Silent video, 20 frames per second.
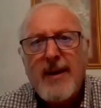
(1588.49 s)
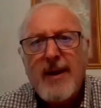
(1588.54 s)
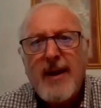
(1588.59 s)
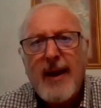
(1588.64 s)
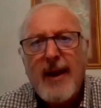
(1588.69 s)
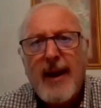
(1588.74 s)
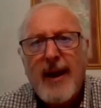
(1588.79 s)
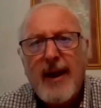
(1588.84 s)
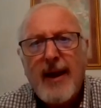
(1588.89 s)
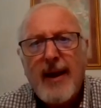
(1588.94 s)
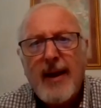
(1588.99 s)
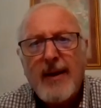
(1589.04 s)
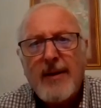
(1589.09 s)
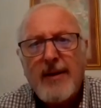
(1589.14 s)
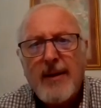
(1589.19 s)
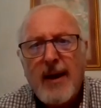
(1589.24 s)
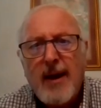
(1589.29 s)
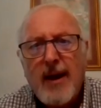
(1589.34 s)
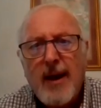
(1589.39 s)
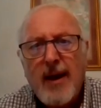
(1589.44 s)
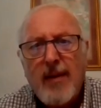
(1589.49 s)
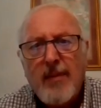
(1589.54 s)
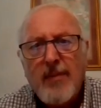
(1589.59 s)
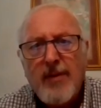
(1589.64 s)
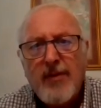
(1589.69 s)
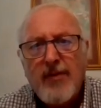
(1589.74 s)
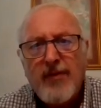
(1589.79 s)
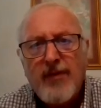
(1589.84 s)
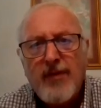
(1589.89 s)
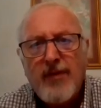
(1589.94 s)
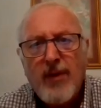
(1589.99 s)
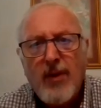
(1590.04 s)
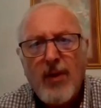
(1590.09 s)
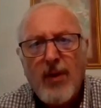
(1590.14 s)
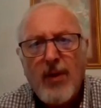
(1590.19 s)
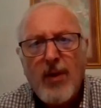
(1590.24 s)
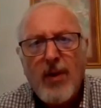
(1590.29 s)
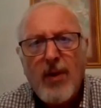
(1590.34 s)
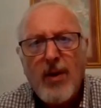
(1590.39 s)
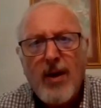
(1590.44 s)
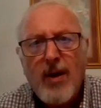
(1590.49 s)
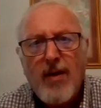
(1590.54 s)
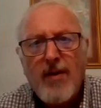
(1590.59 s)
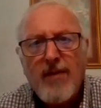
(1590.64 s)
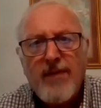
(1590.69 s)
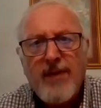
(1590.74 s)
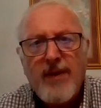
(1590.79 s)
and the floor of